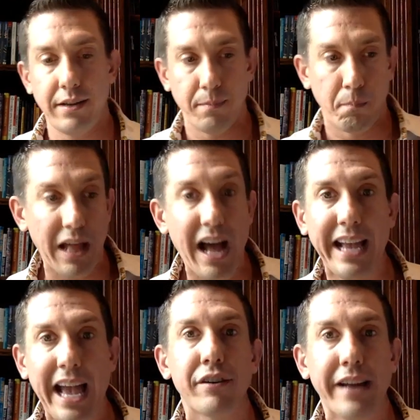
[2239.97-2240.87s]
block
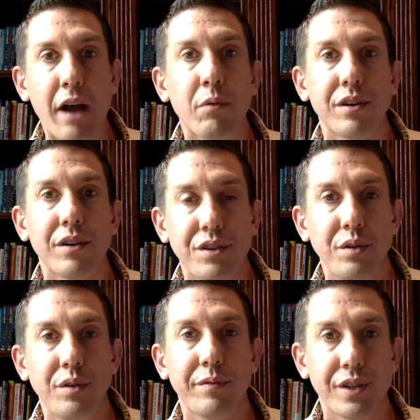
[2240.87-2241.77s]
out an hour or
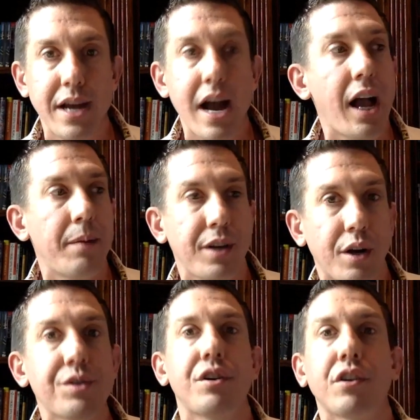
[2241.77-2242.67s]
two of your time to
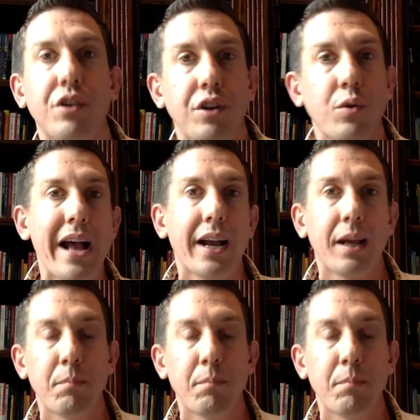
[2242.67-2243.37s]
go circle the wagon,